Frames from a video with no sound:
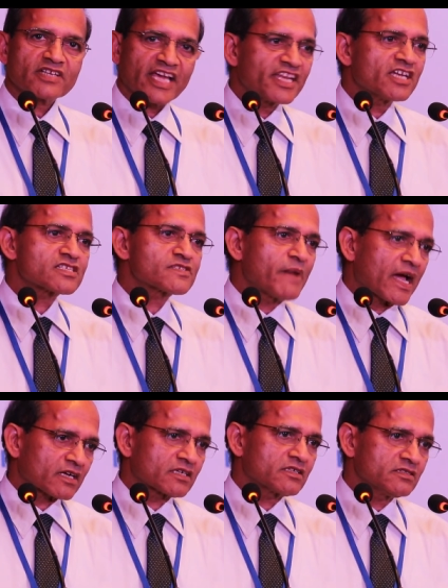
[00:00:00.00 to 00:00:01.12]
ten years
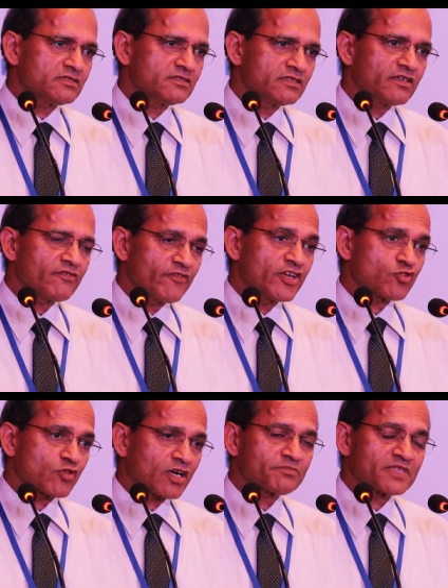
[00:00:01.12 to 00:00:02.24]
back, we
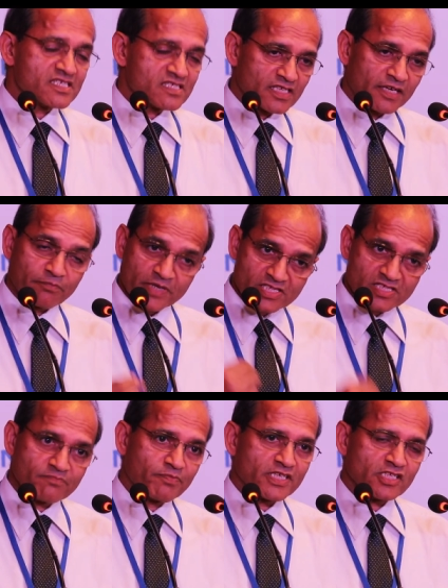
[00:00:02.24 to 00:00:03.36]
took up this, and
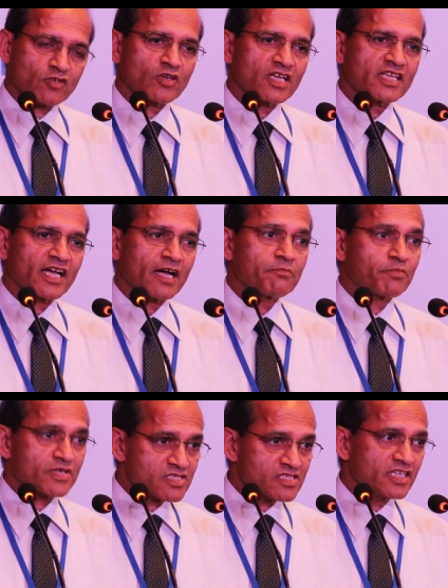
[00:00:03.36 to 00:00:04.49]
particularly I
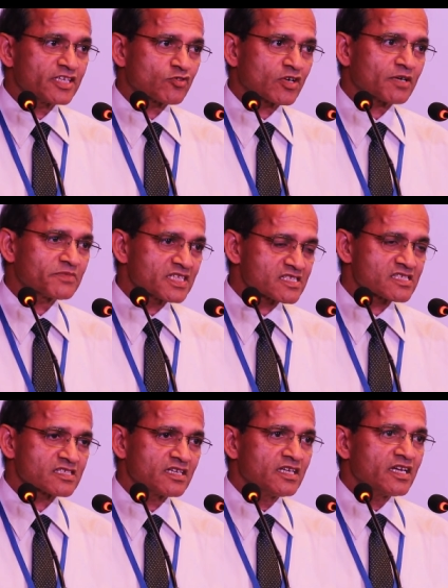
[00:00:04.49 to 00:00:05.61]
personally took up
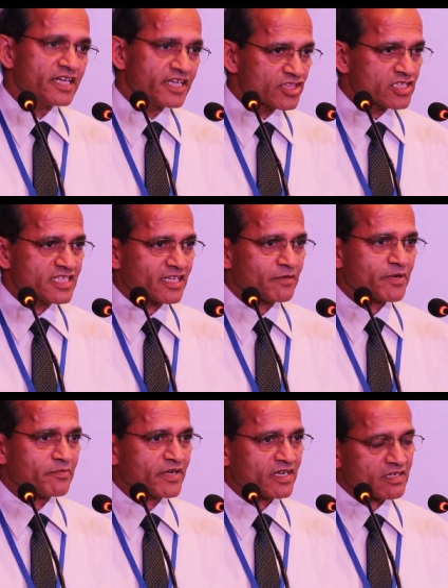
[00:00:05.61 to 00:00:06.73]
this in the J K
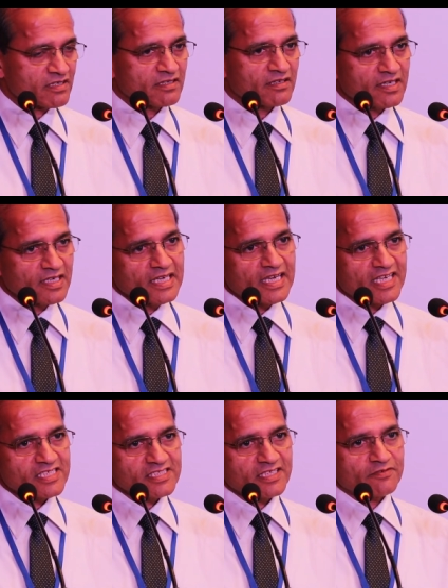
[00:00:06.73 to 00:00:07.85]
paper
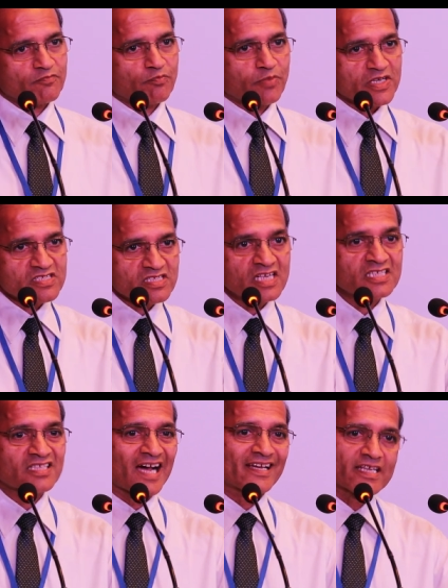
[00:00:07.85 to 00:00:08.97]
as a personal
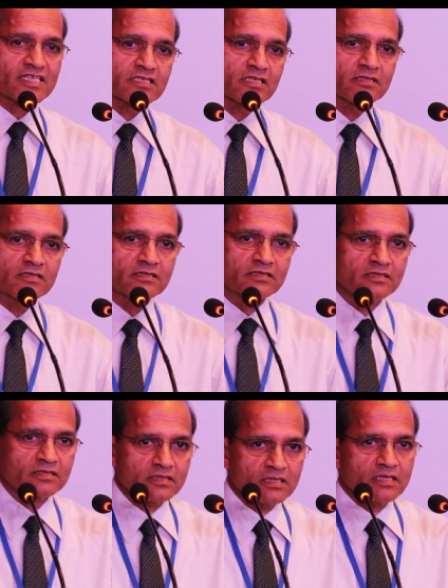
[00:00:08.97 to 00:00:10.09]
target,
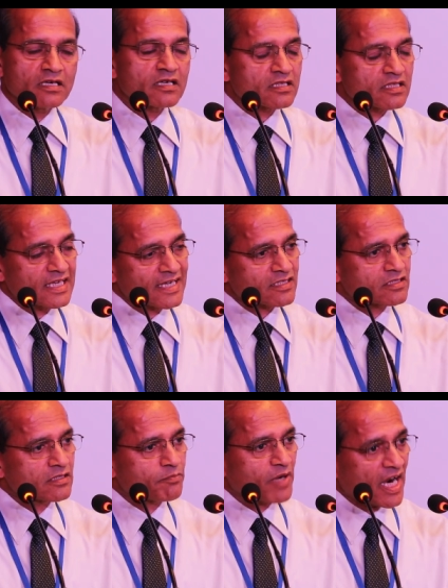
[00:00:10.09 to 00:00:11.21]
that
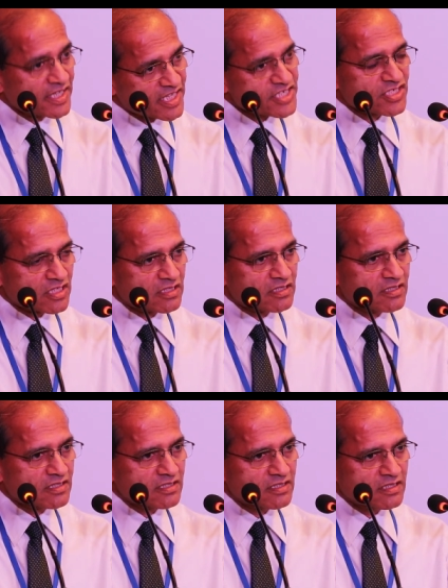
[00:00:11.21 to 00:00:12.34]
the plantation,
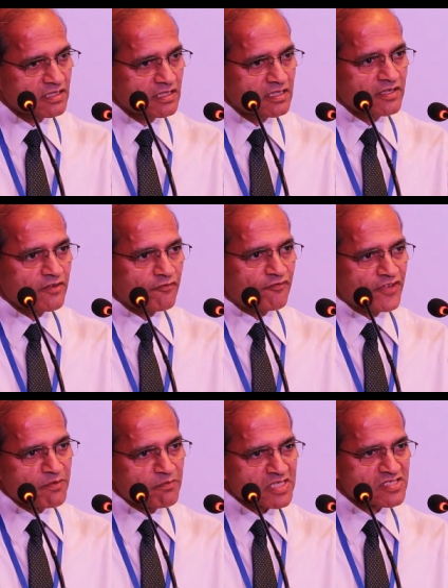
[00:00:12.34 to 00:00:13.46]

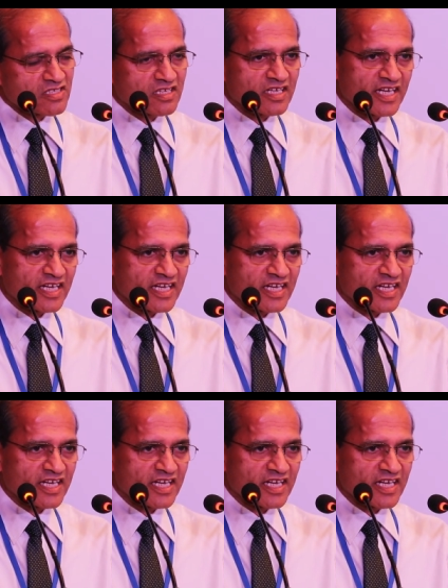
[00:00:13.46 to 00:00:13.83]
we must